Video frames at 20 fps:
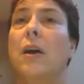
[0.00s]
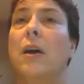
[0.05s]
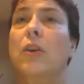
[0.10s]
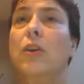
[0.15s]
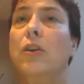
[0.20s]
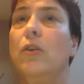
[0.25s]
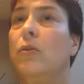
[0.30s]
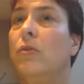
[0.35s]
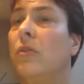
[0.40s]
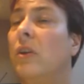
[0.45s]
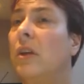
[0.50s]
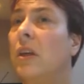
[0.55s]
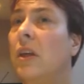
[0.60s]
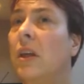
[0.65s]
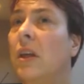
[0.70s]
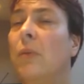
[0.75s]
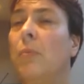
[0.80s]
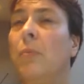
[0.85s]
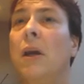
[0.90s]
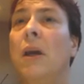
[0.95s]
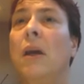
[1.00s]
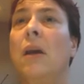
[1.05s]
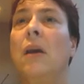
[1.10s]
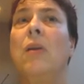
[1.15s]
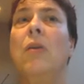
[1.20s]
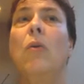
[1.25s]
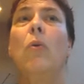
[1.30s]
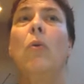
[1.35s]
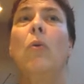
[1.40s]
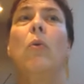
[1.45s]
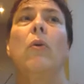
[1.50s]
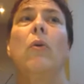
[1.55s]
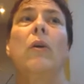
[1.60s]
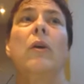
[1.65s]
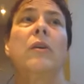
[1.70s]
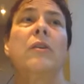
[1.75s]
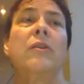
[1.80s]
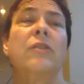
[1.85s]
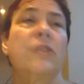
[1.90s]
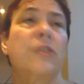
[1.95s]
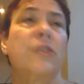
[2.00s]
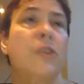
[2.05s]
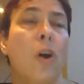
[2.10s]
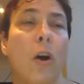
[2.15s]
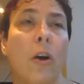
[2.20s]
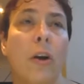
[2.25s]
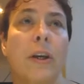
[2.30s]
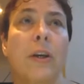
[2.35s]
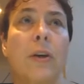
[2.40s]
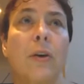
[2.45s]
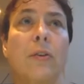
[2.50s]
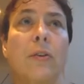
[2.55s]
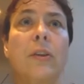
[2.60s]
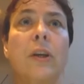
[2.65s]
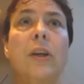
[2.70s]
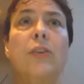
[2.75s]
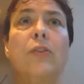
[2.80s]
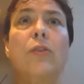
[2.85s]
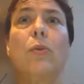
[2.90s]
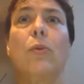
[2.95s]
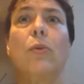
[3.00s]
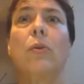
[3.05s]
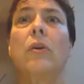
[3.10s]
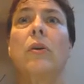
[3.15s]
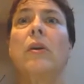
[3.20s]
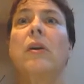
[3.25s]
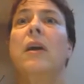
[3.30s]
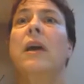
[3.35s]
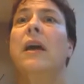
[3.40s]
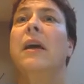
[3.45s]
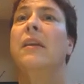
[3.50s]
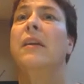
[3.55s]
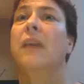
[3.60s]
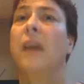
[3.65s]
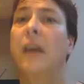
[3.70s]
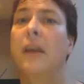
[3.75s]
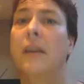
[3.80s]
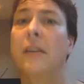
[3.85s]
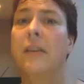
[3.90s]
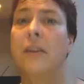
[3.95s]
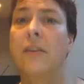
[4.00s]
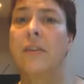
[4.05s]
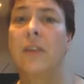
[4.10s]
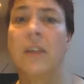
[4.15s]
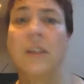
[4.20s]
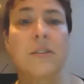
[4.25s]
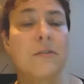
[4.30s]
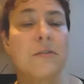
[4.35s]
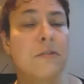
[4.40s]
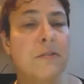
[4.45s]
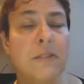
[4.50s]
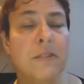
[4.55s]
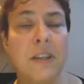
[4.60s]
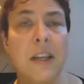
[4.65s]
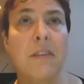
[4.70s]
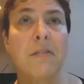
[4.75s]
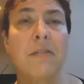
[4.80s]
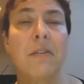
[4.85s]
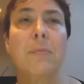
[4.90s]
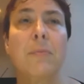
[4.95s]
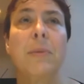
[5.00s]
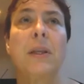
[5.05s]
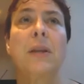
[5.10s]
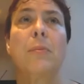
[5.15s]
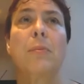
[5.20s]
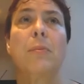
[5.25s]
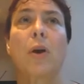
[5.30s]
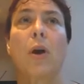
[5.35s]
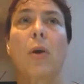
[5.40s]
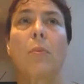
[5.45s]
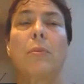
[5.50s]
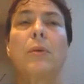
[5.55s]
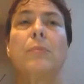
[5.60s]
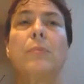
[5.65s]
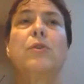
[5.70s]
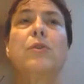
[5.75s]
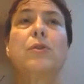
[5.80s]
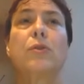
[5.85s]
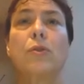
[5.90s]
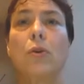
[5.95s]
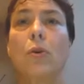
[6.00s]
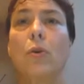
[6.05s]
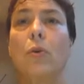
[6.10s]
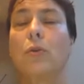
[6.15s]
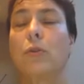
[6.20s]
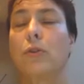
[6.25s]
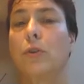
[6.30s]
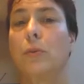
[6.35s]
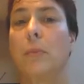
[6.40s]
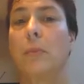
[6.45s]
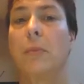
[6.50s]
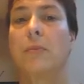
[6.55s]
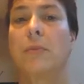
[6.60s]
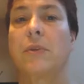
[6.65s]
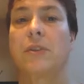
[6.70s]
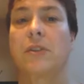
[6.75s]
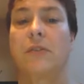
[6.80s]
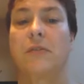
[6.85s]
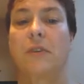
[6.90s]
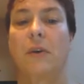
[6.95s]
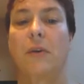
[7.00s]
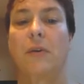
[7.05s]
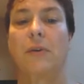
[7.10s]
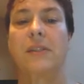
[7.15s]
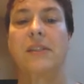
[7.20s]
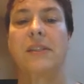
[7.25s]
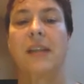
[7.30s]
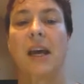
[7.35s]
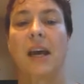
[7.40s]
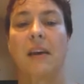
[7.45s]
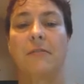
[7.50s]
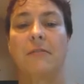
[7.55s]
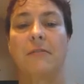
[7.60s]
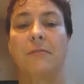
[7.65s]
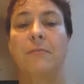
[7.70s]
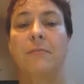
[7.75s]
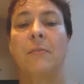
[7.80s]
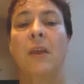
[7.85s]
using email or just knocking on their door. It's never been a problem to talk to members of our staff.